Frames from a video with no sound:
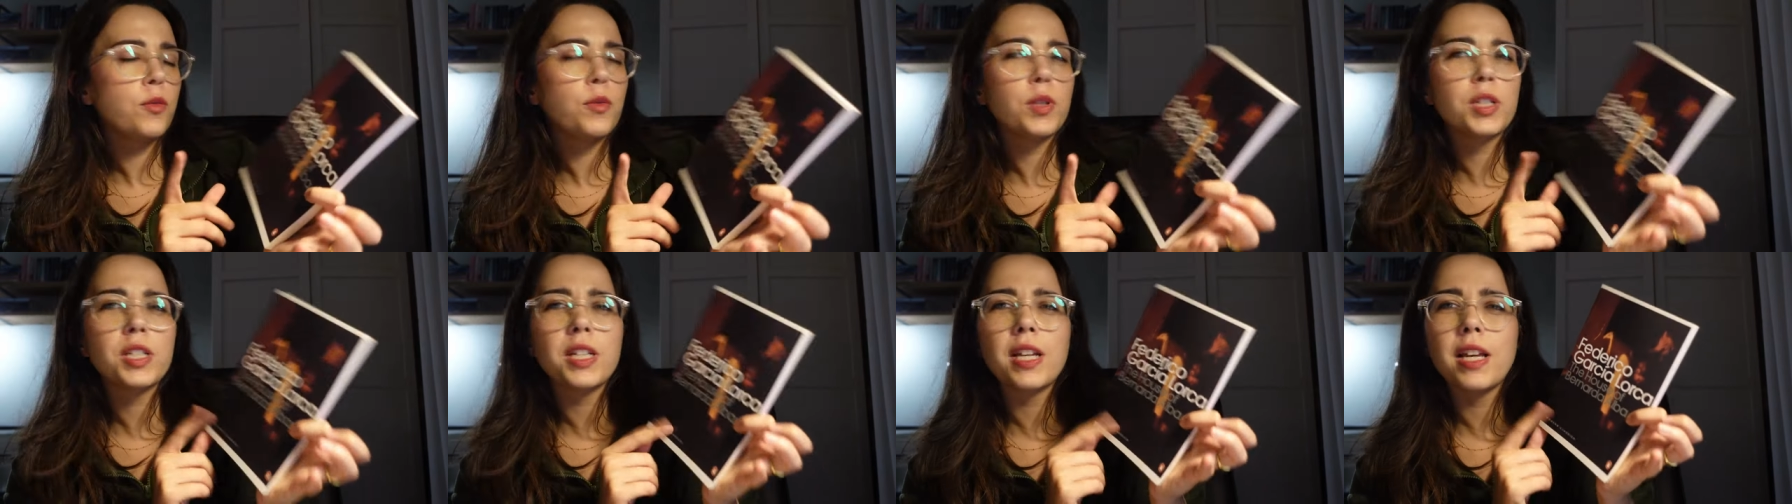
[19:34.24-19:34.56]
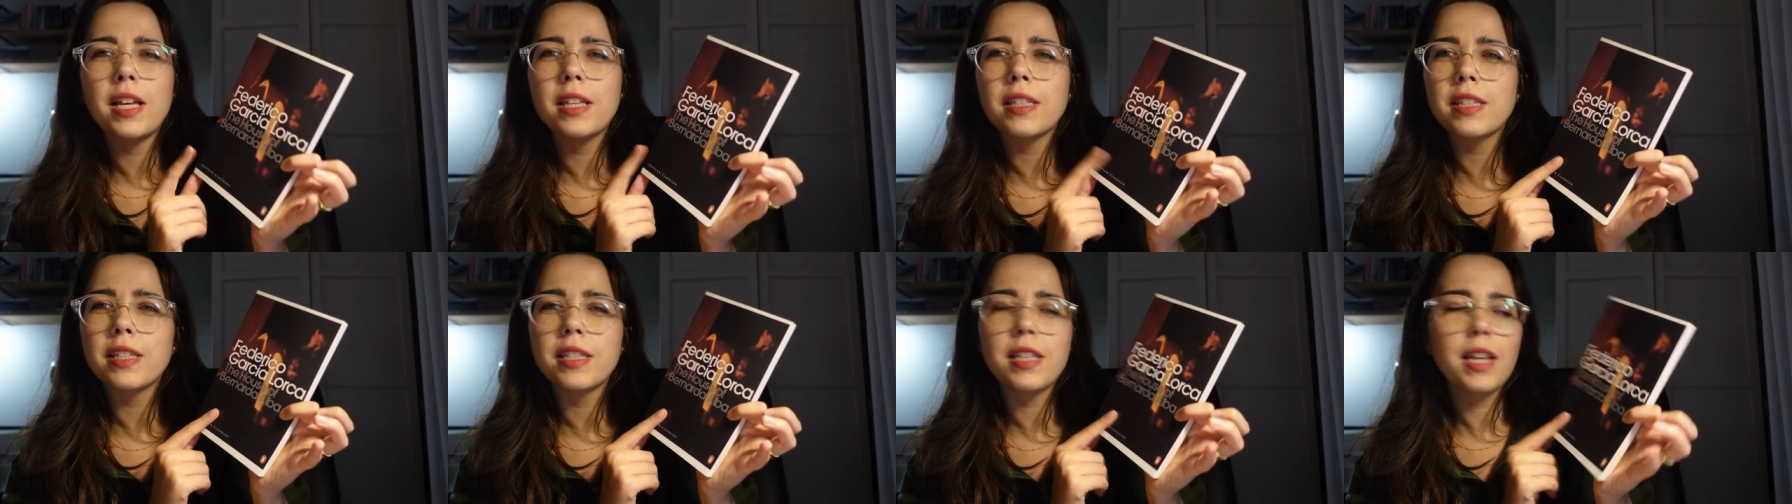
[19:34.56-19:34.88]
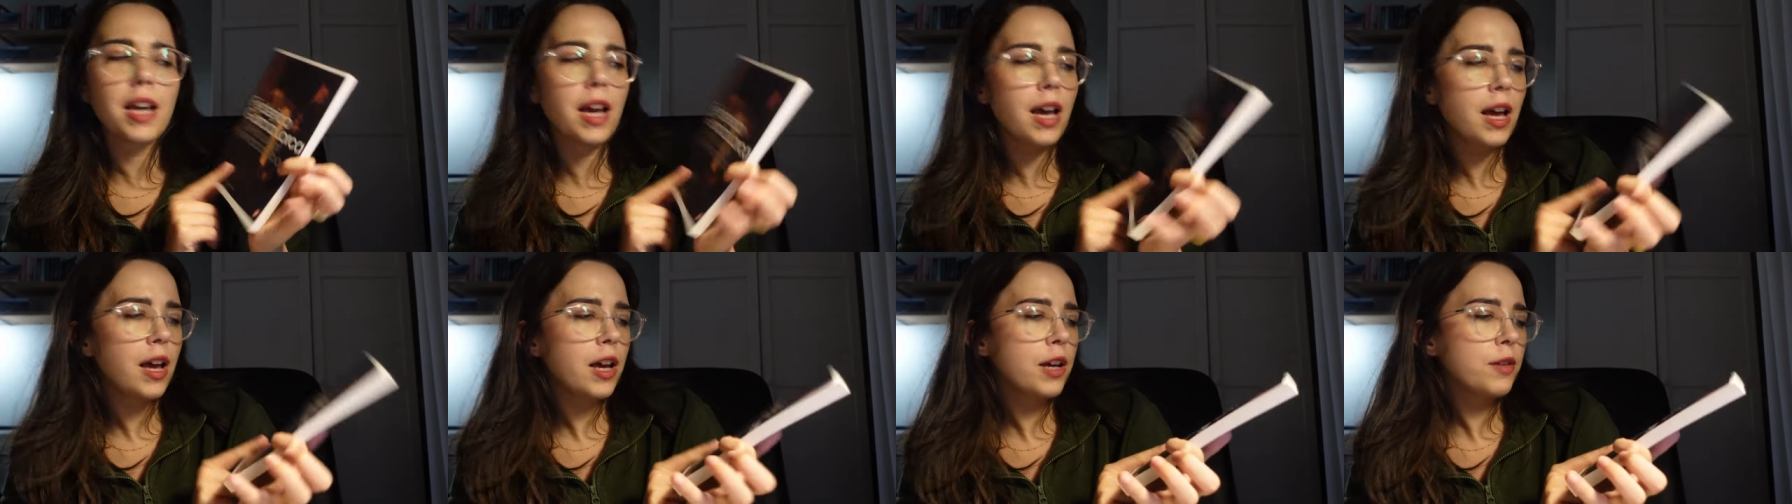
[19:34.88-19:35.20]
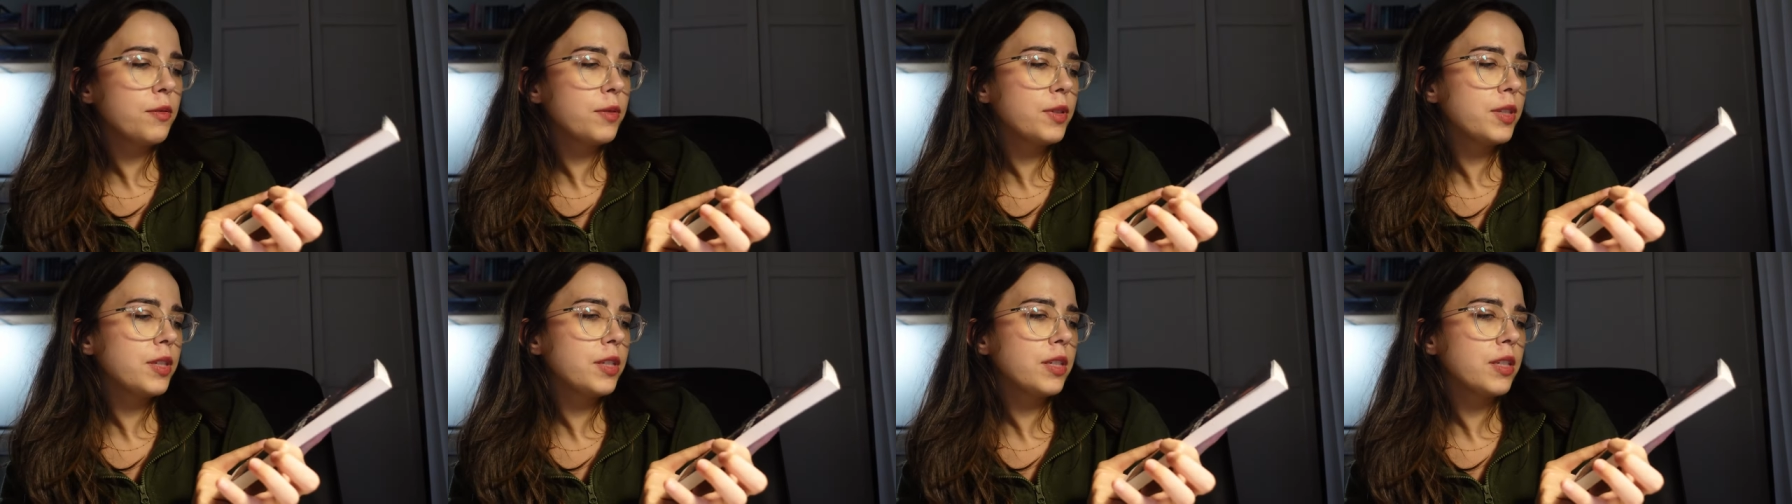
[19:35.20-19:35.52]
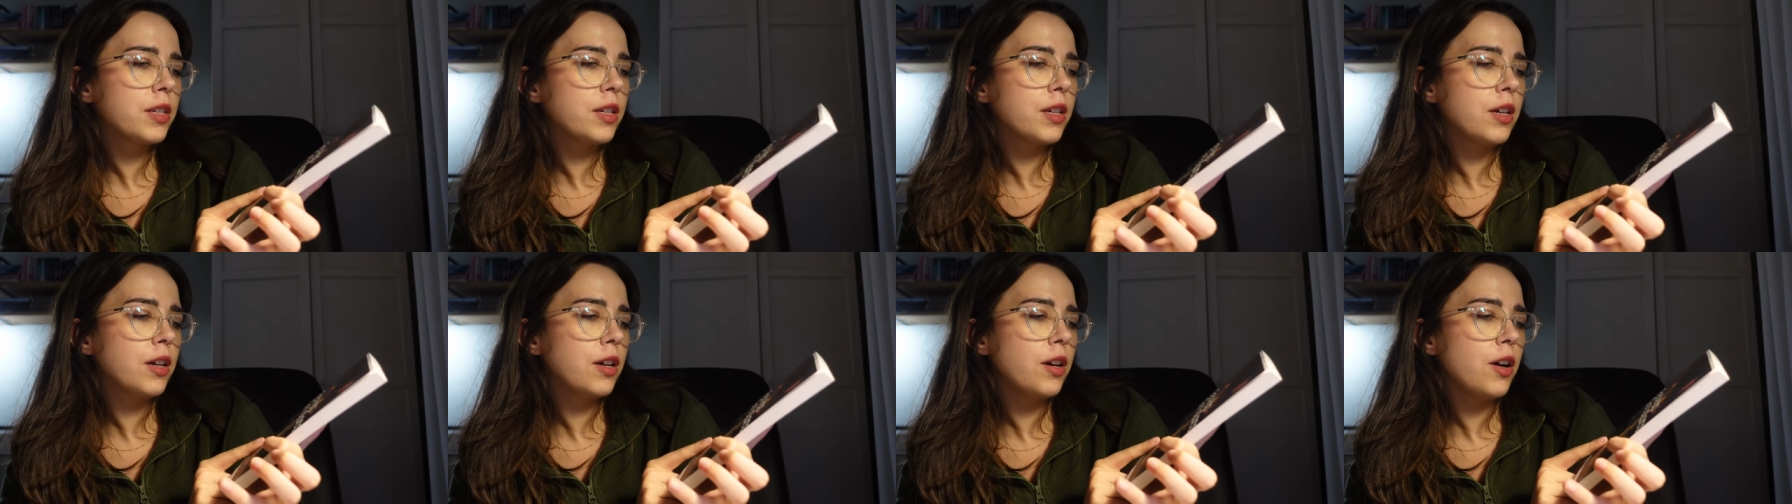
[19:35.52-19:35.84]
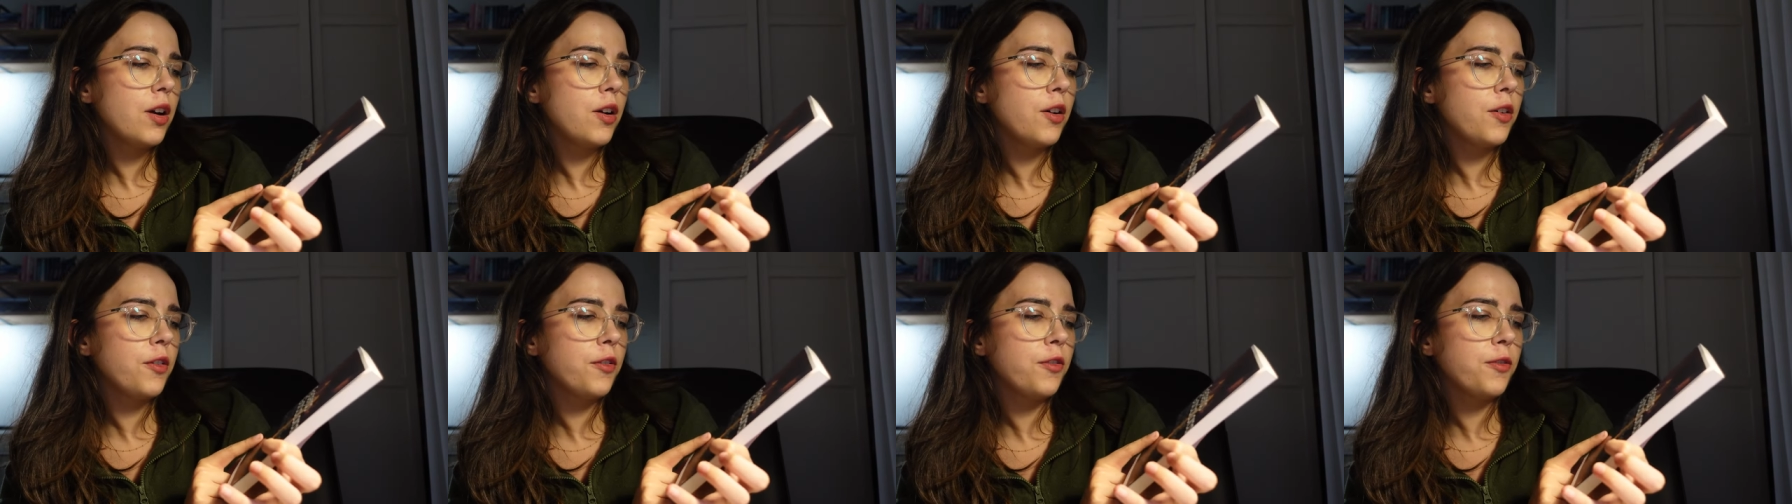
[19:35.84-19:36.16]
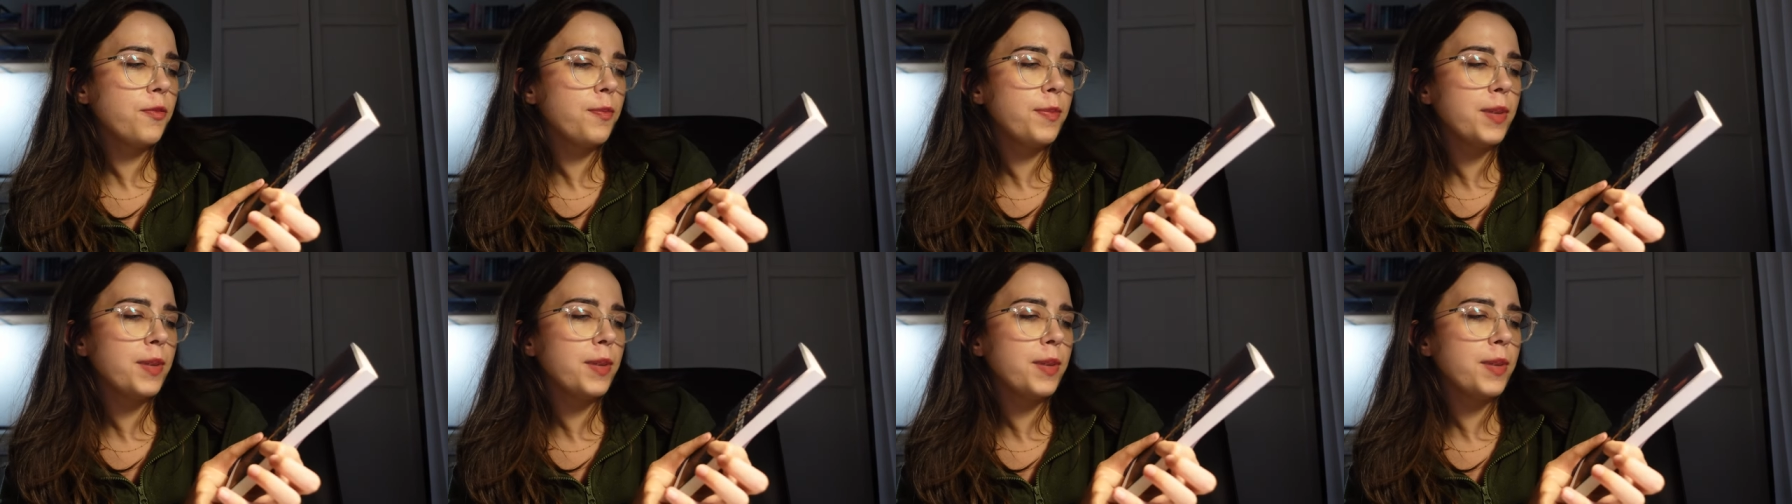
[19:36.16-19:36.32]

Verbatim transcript: which has The House of